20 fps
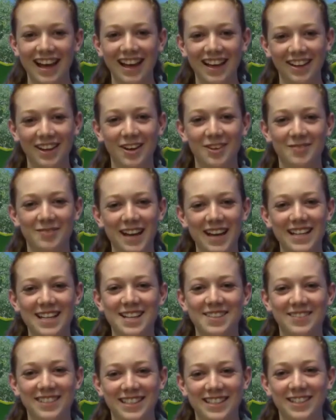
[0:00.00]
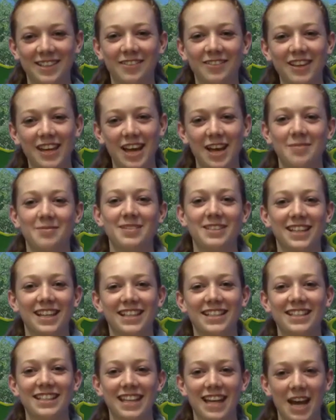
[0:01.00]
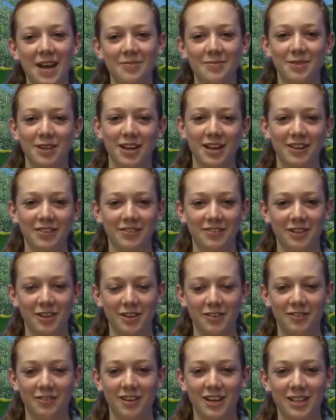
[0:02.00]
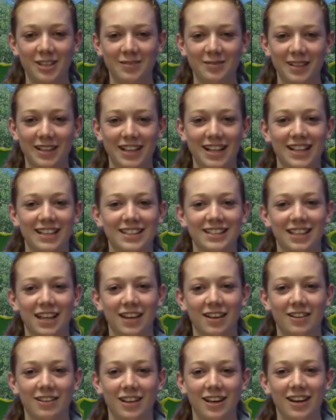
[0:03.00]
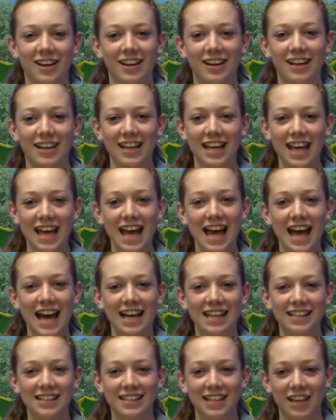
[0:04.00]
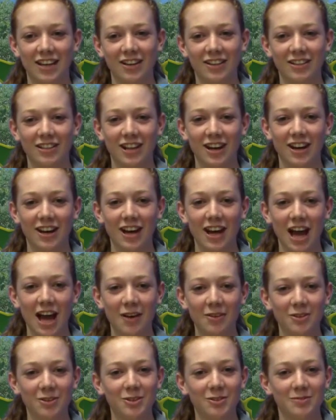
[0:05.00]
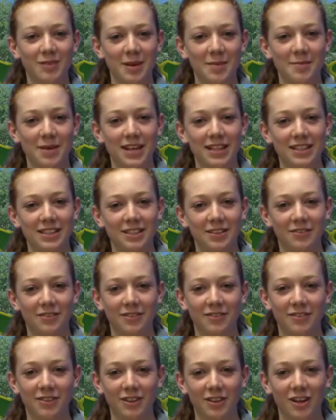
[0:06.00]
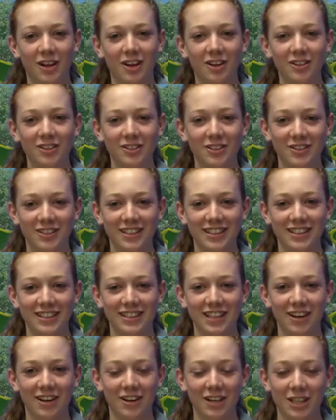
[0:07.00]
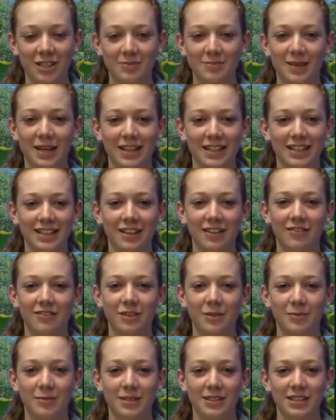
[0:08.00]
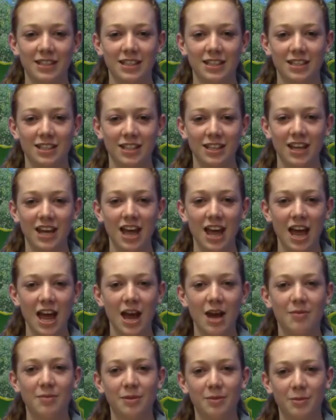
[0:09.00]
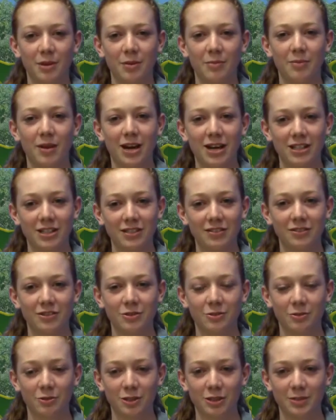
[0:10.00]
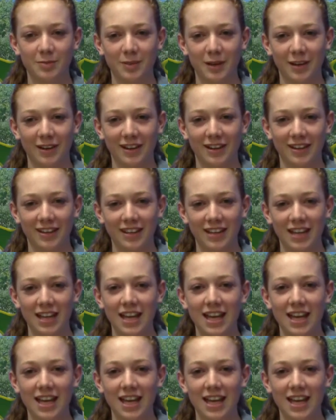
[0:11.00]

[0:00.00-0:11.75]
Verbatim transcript: Hello, my name is Sylvie Amstutz, and I'm running for your freshman class secretary. As secretary, I will do my best to fulfill all duties that are expected of the position and promote positive school spirit.